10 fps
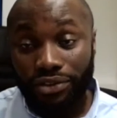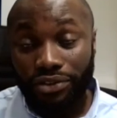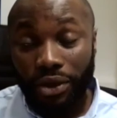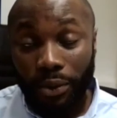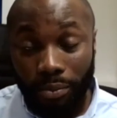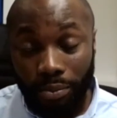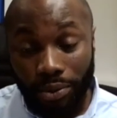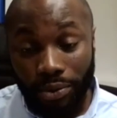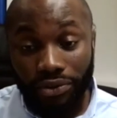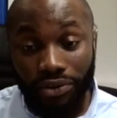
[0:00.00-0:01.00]
so
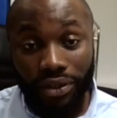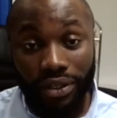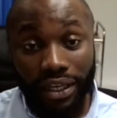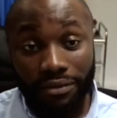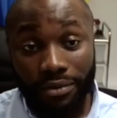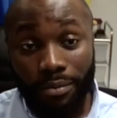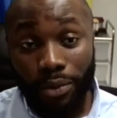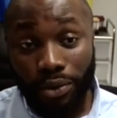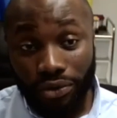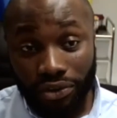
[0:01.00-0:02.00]
important, even
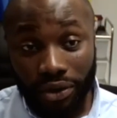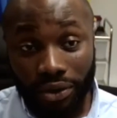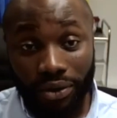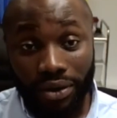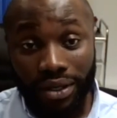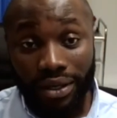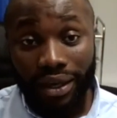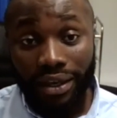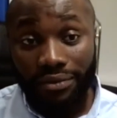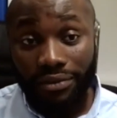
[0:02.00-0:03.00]
more so
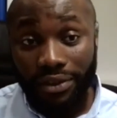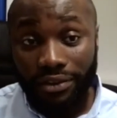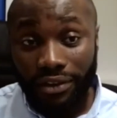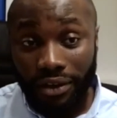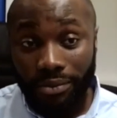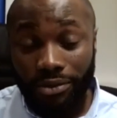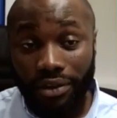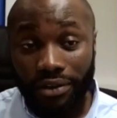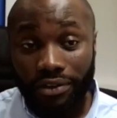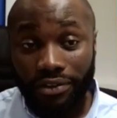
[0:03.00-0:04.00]
given the
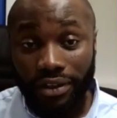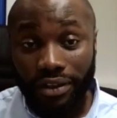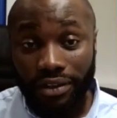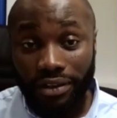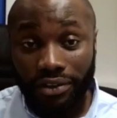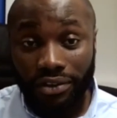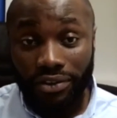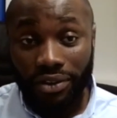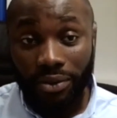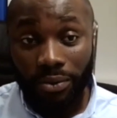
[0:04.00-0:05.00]
circumstances and
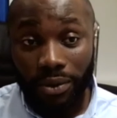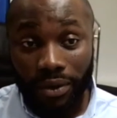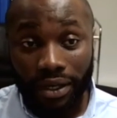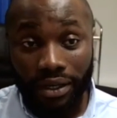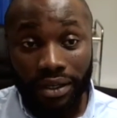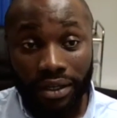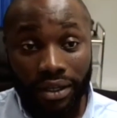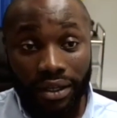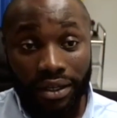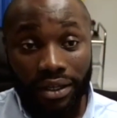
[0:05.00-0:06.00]
conditions that we're in.
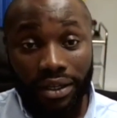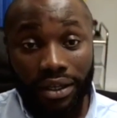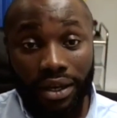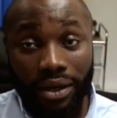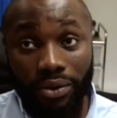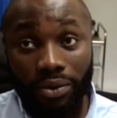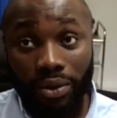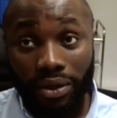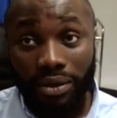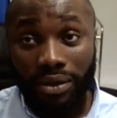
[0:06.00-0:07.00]
You
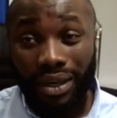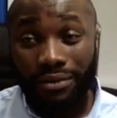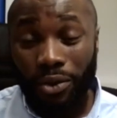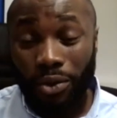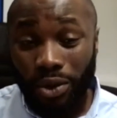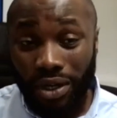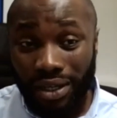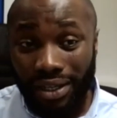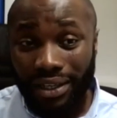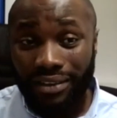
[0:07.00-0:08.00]
know, if caught
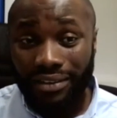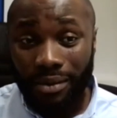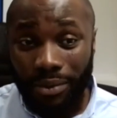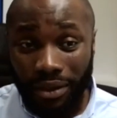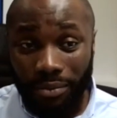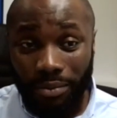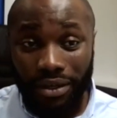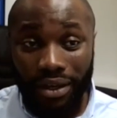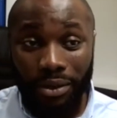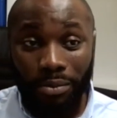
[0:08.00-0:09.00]
early, something can be
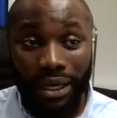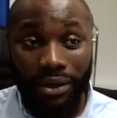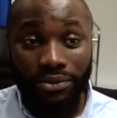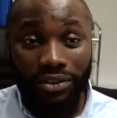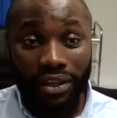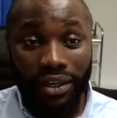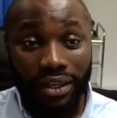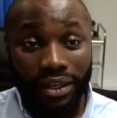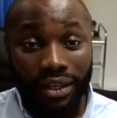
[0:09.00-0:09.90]
done about it.